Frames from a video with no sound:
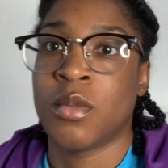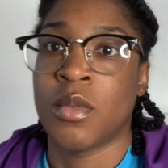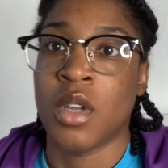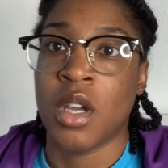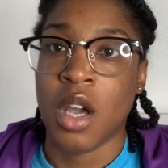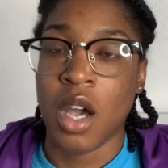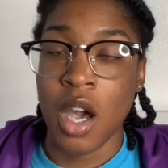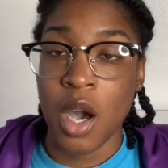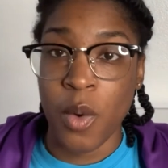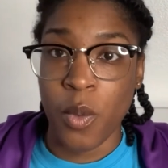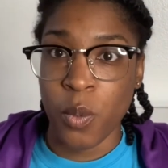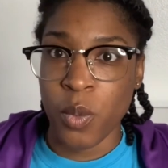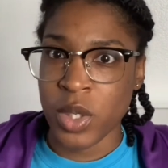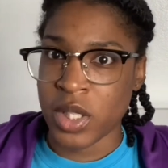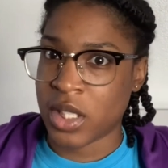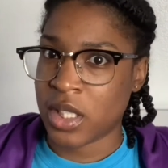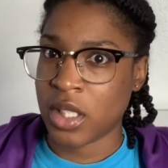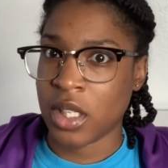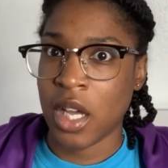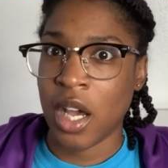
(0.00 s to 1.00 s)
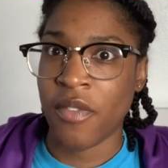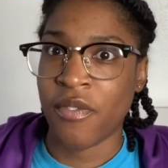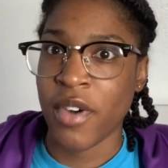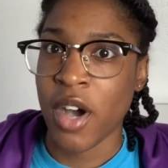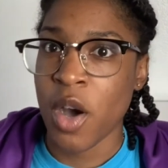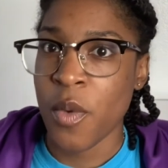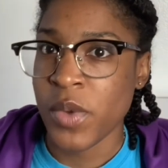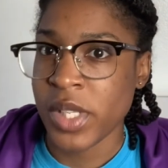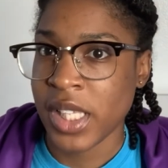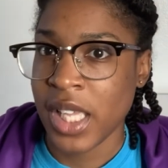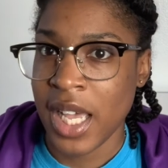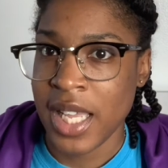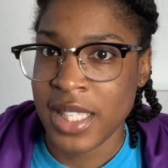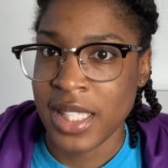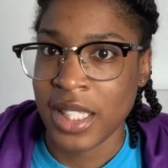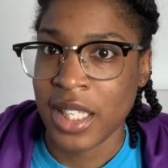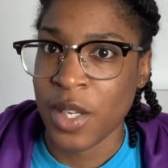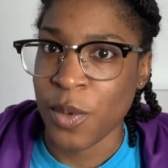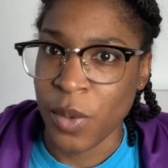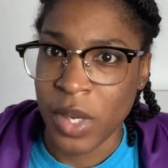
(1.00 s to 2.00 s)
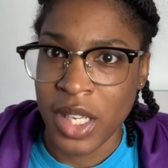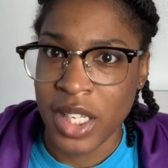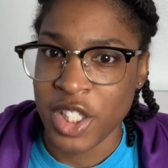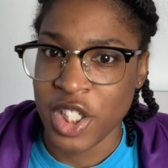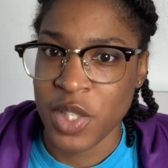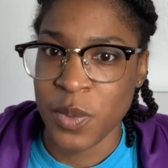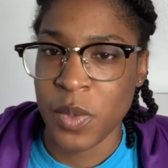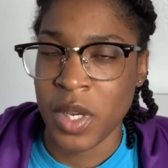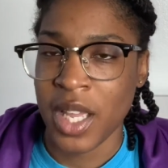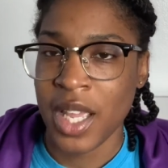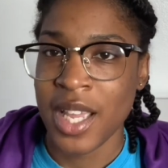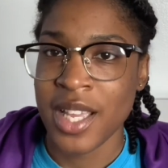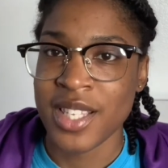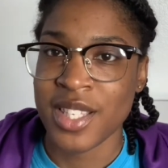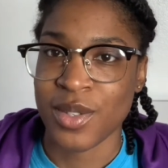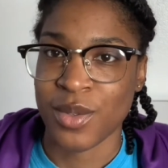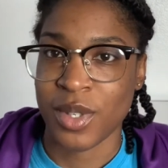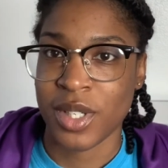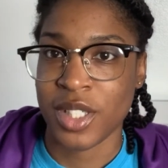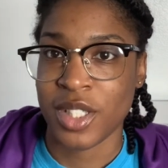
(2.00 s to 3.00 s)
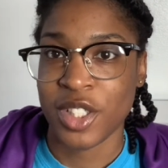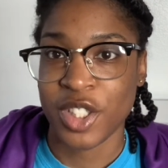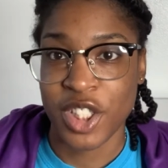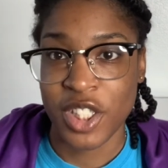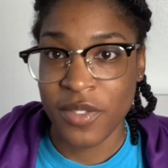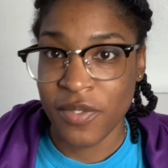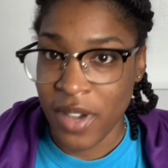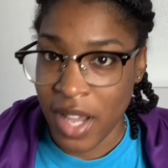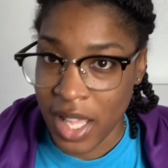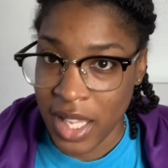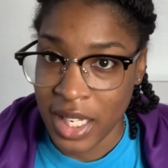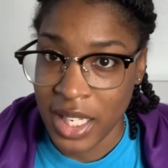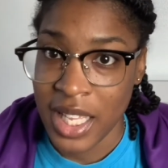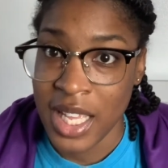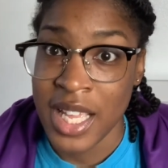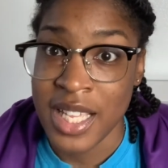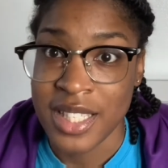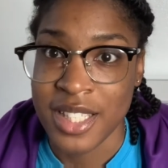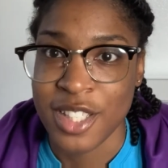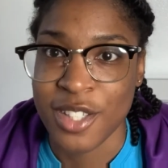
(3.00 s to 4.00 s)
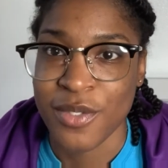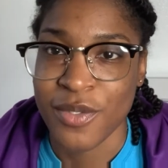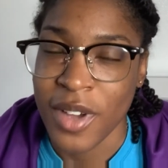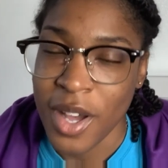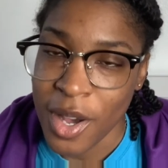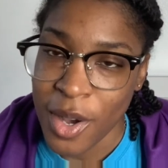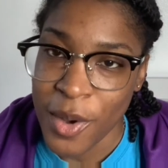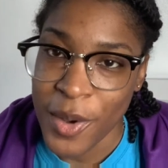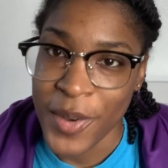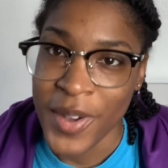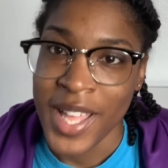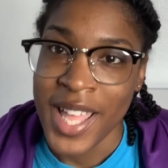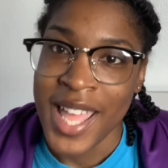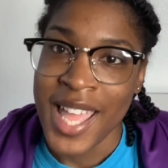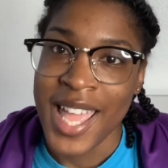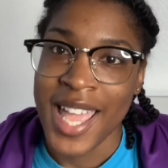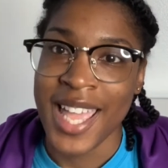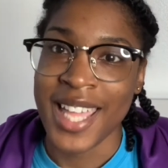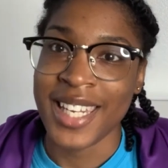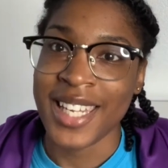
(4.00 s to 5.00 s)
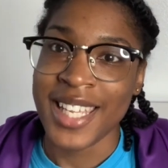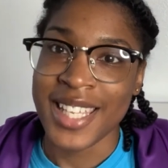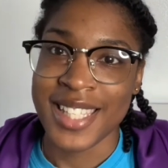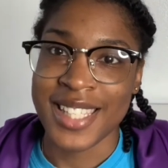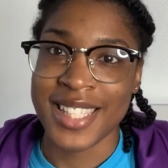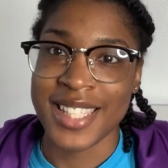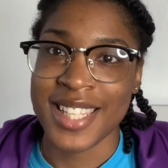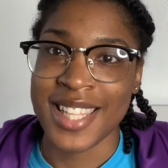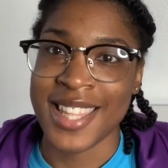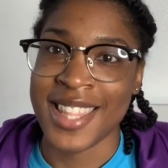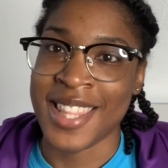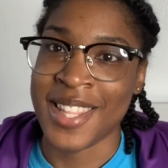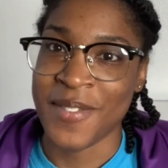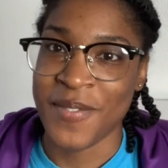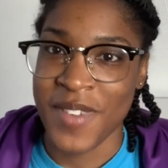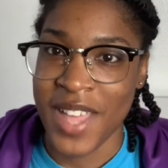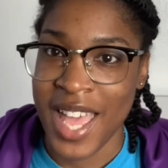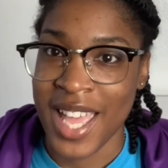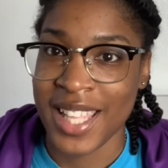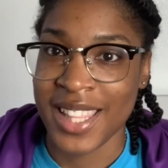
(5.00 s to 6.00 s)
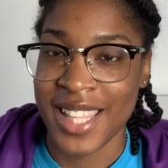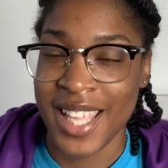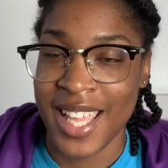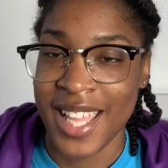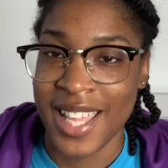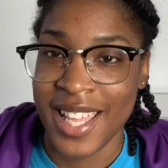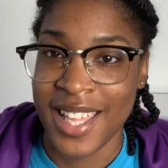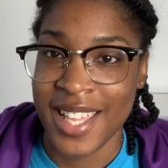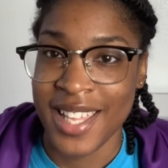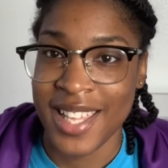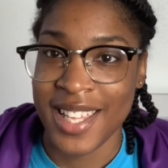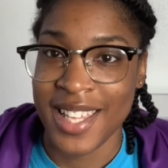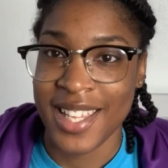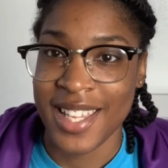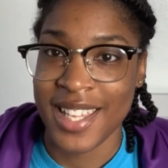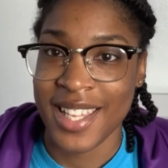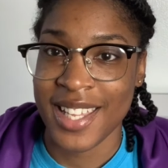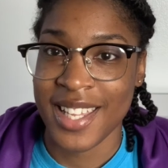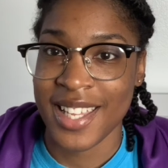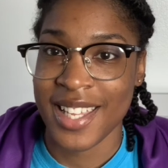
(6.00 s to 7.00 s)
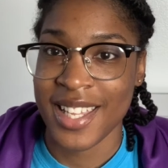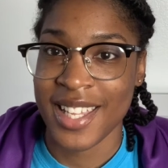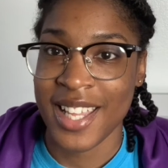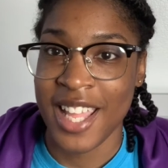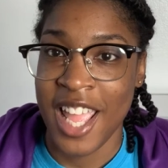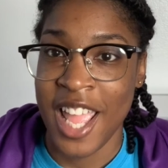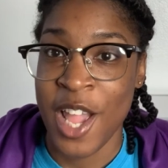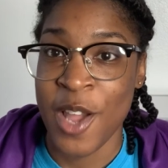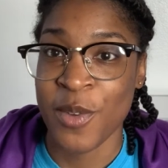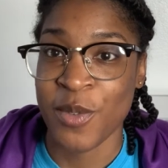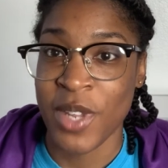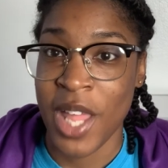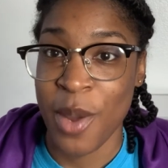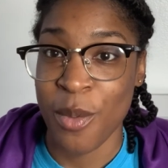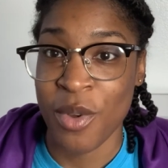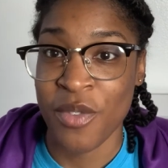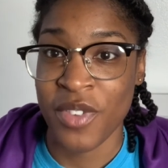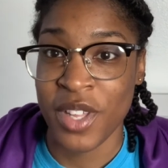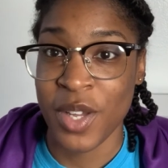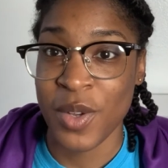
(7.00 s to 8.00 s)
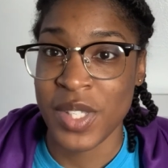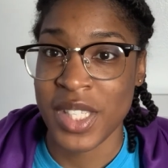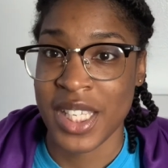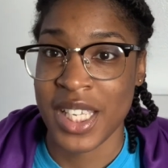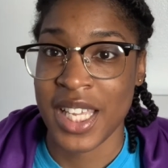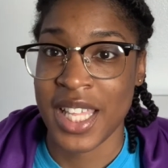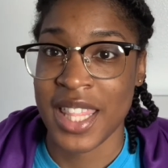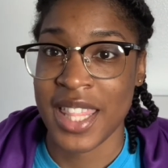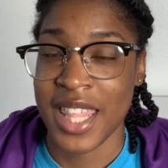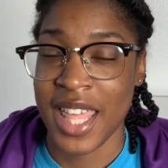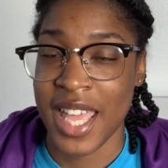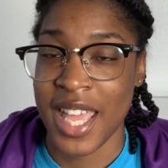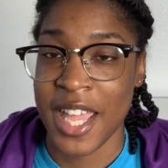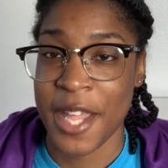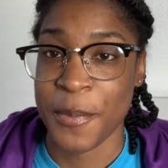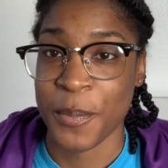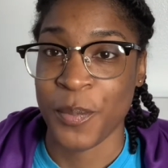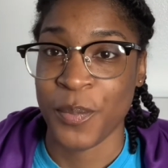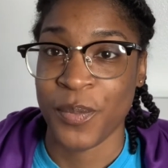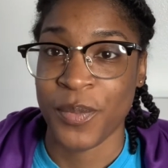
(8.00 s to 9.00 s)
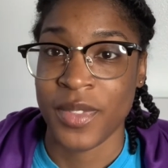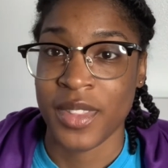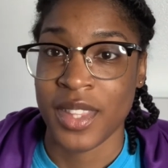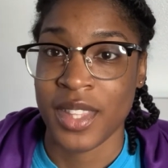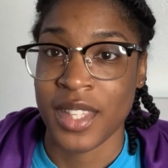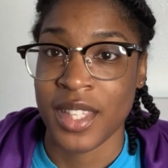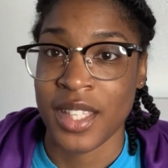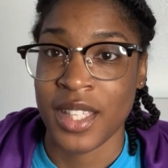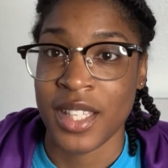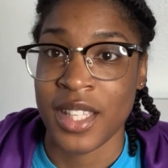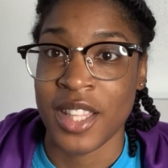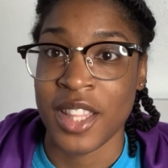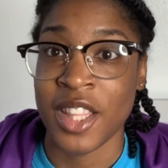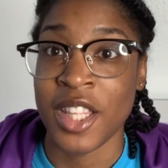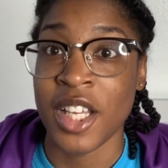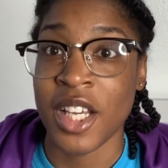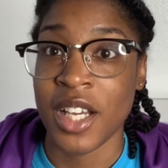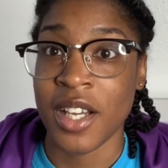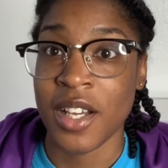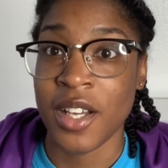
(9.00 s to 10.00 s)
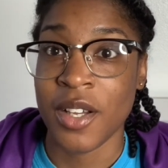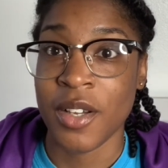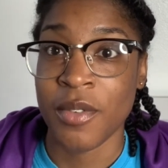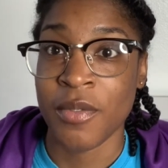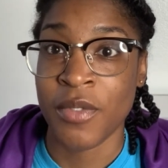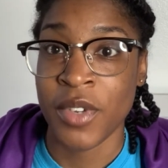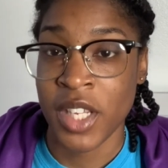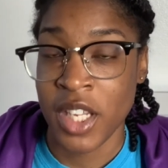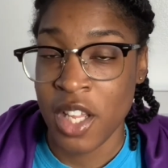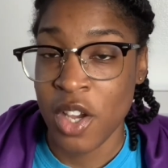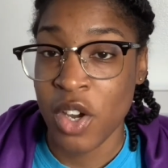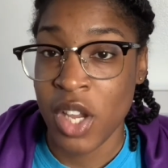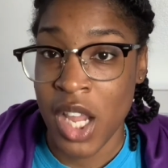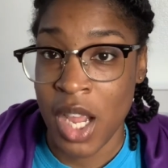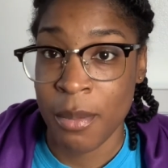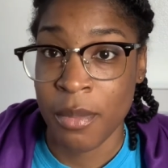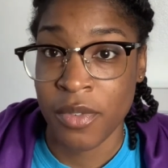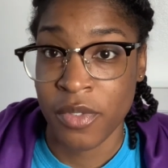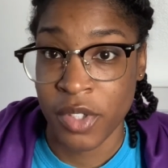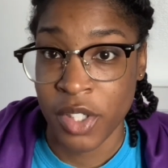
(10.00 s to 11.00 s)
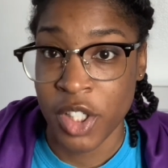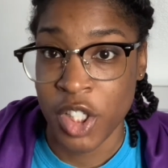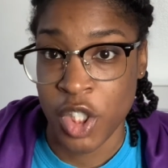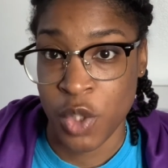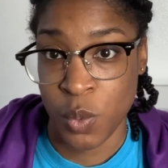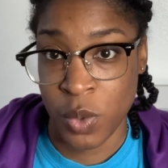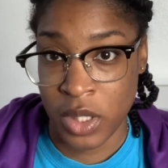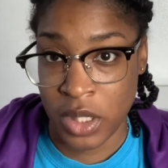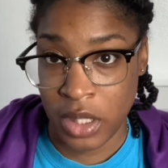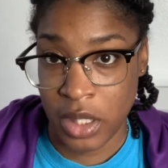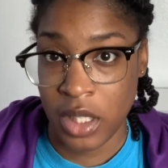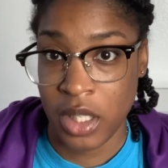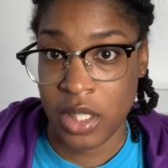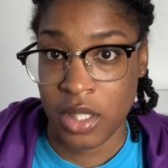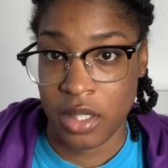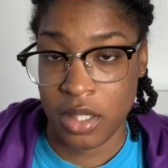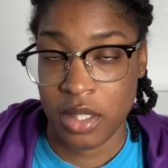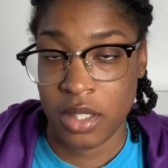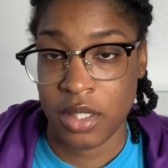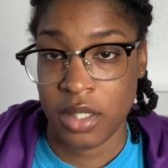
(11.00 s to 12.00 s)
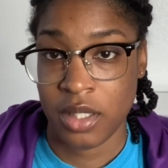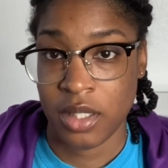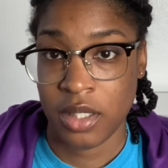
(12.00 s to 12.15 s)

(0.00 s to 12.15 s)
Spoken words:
her phone was constantly ringing. She wasn't answering. She finally answered the phone, and it's the fact that, and they revealed to her that the video camera footage was leaked,